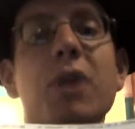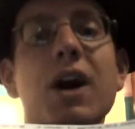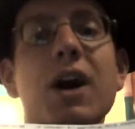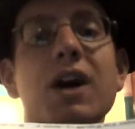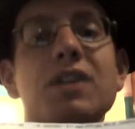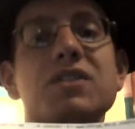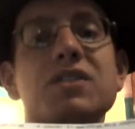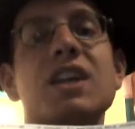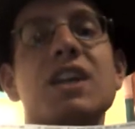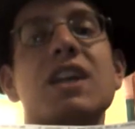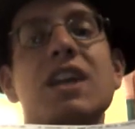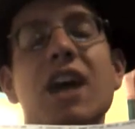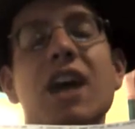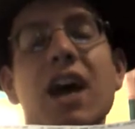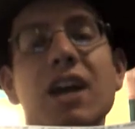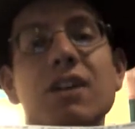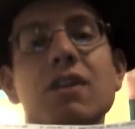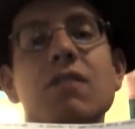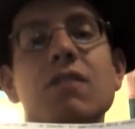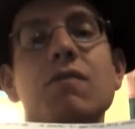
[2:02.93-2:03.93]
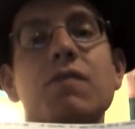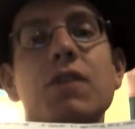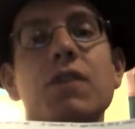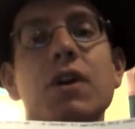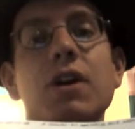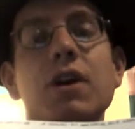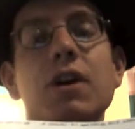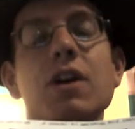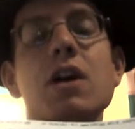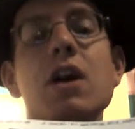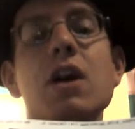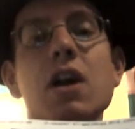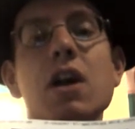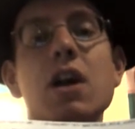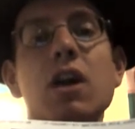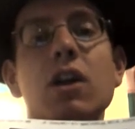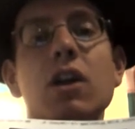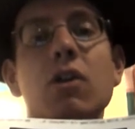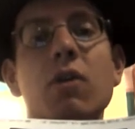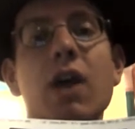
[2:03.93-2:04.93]
but it kind of, uh,
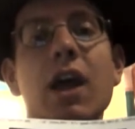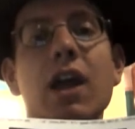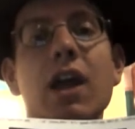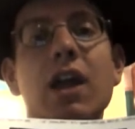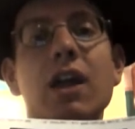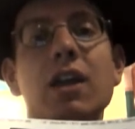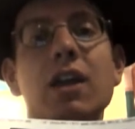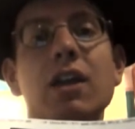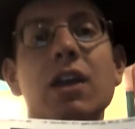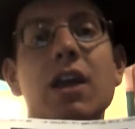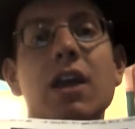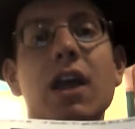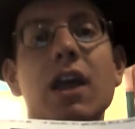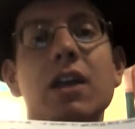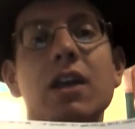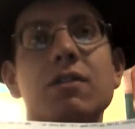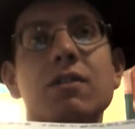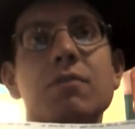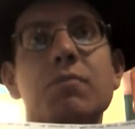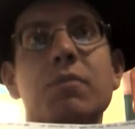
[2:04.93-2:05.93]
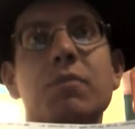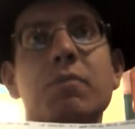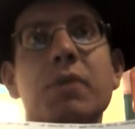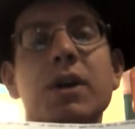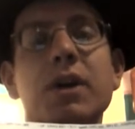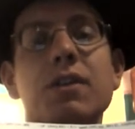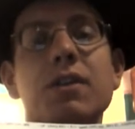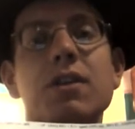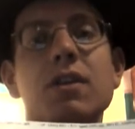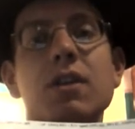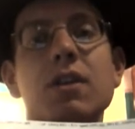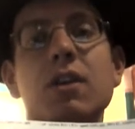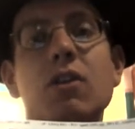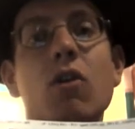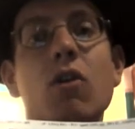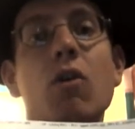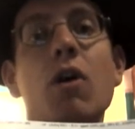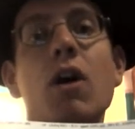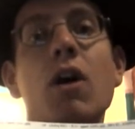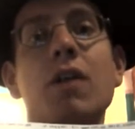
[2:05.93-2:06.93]
you know, it it, but you
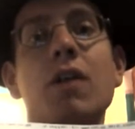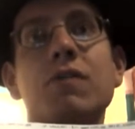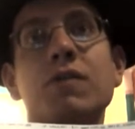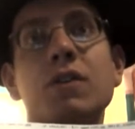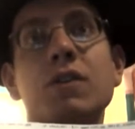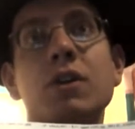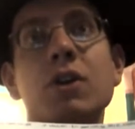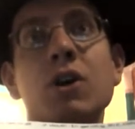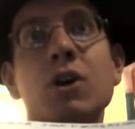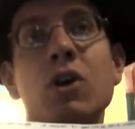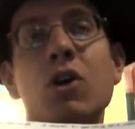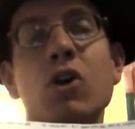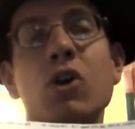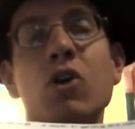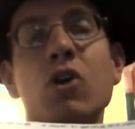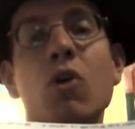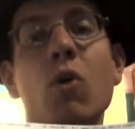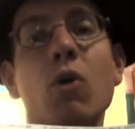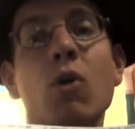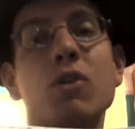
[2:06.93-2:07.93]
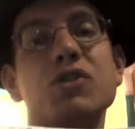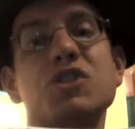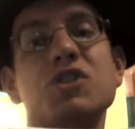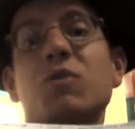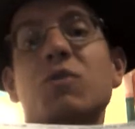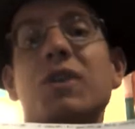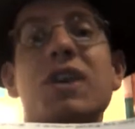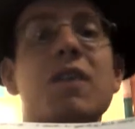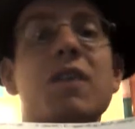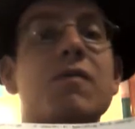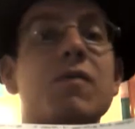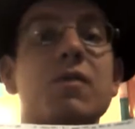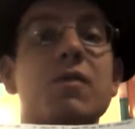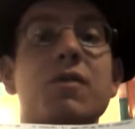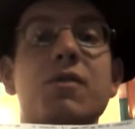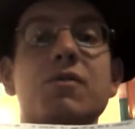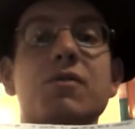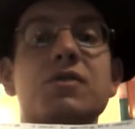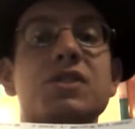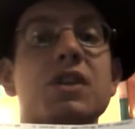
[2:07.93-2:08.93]
know, of a course, whenever
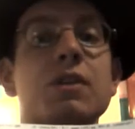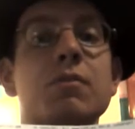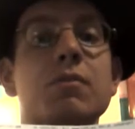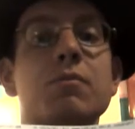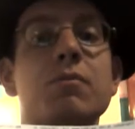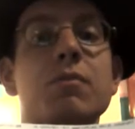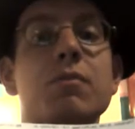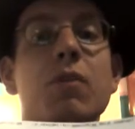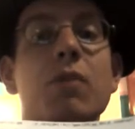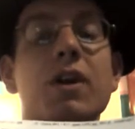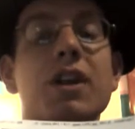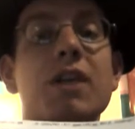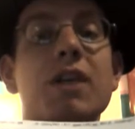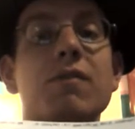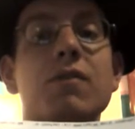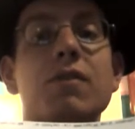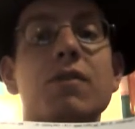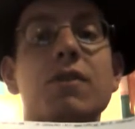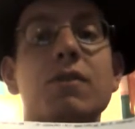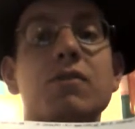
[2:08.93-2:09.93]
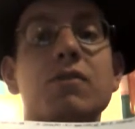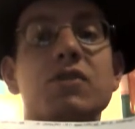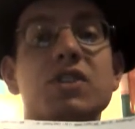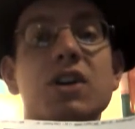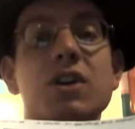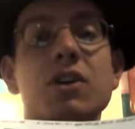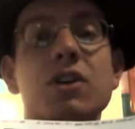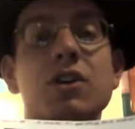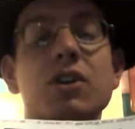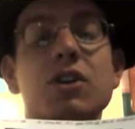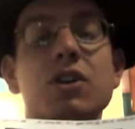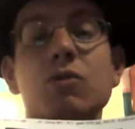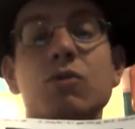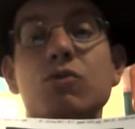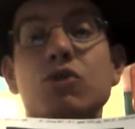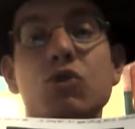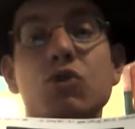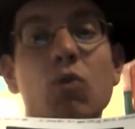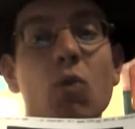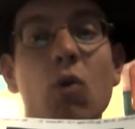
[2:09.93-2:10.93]
there's a whenever there's a
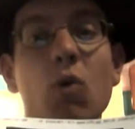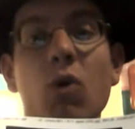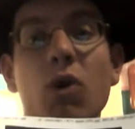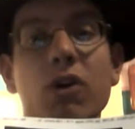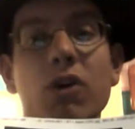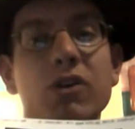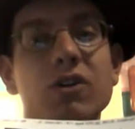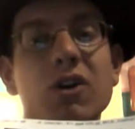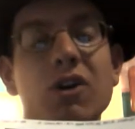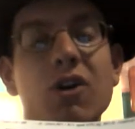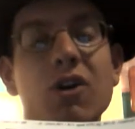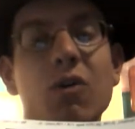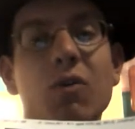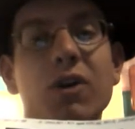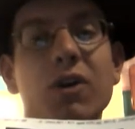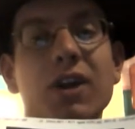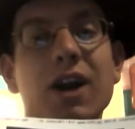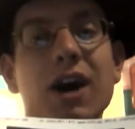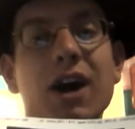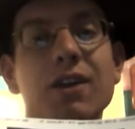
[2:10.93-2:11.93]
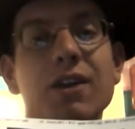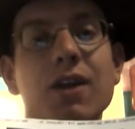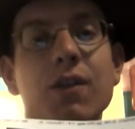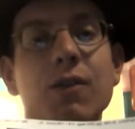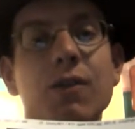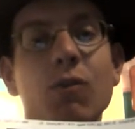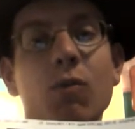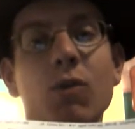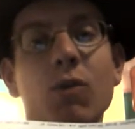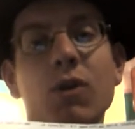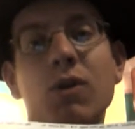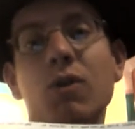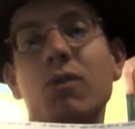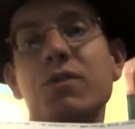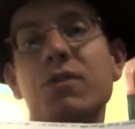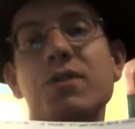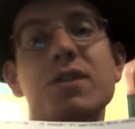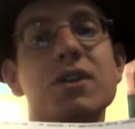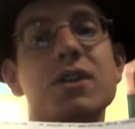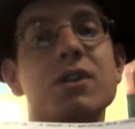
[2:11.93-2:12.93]
huge war going on in the
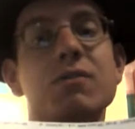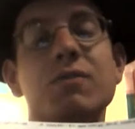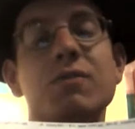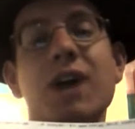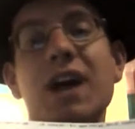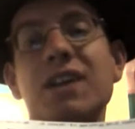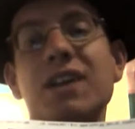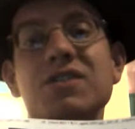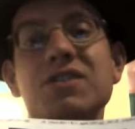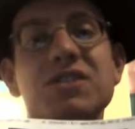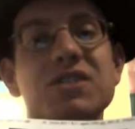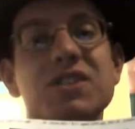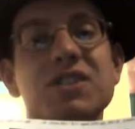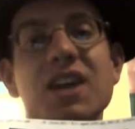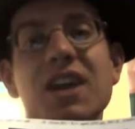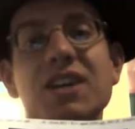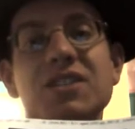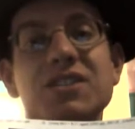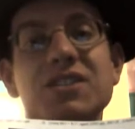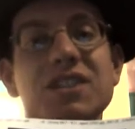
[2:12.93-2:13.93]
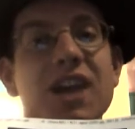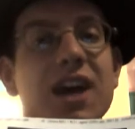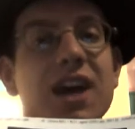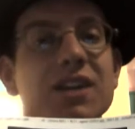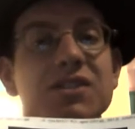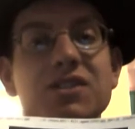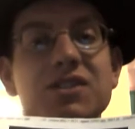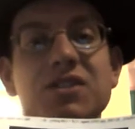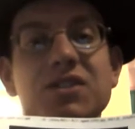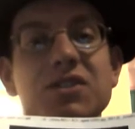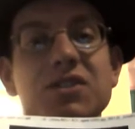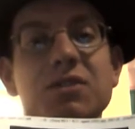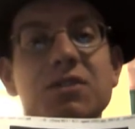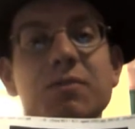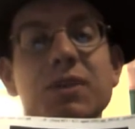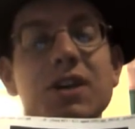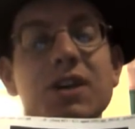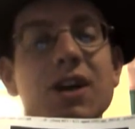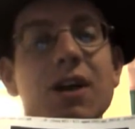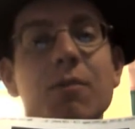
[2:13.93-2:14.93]
world, the United States has to
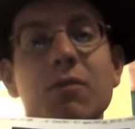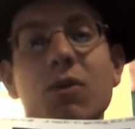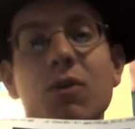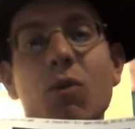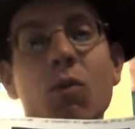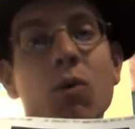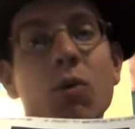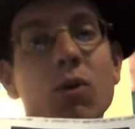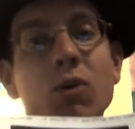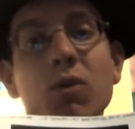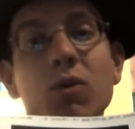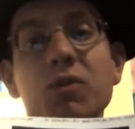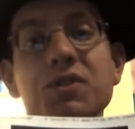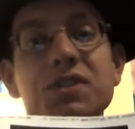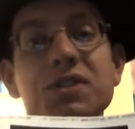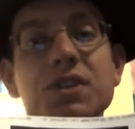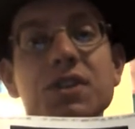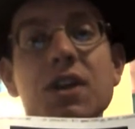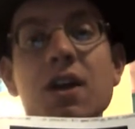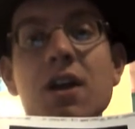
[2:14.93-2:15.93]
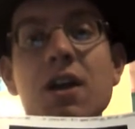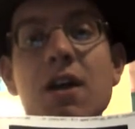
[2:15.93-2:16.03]
become the world's